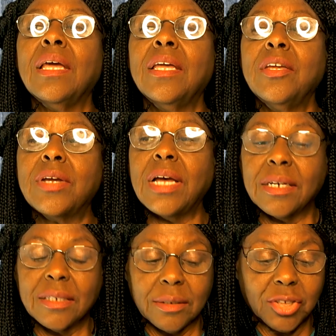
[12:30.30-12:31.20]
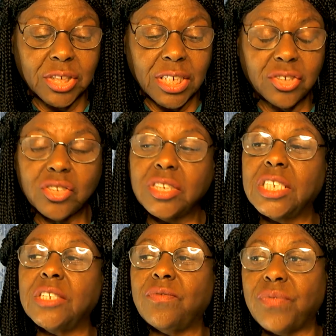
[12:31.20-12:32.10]
You got congestion,
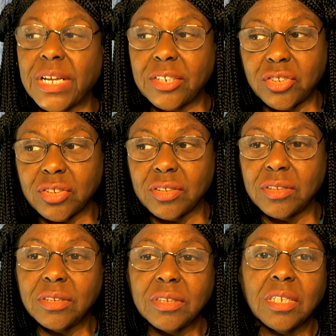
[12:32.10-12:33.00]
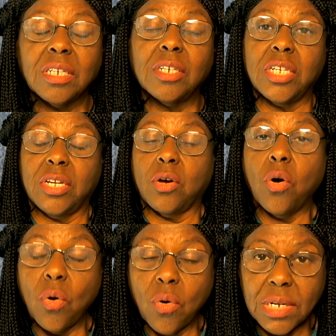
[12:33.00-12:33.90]
infection, you get
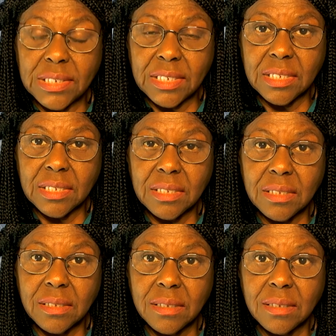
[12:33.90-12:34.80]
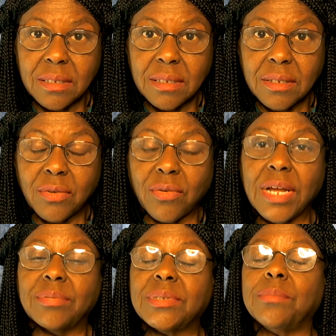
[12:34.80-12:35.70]
hoarse.
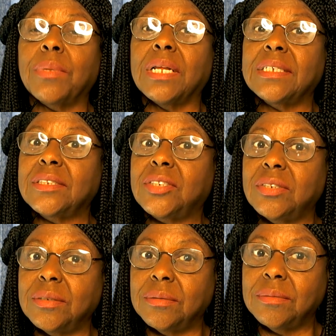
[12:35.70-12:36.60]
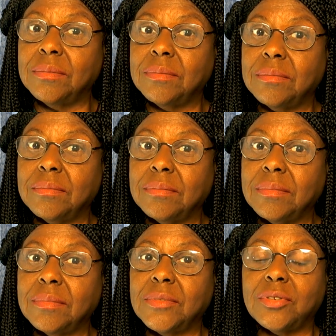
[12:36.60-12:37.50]
Grab some Mullein.
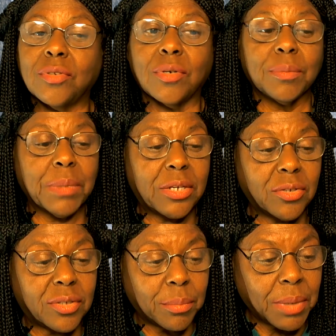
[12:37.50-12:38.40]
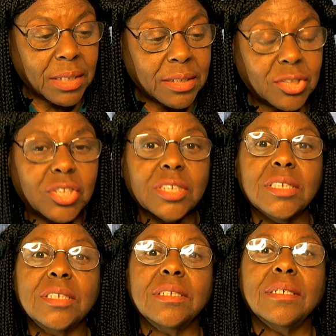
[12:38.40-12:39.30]
Start make you some Mullein
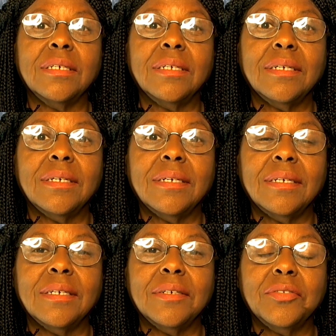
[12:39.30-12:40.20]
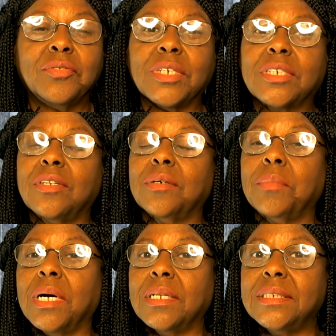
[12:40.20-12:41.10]
tea. Drink a little
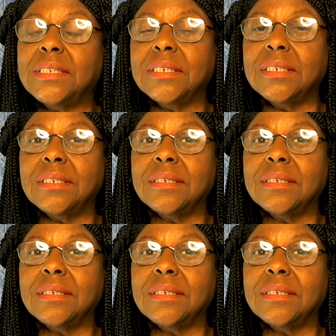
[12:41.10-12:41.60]
Mullein tea.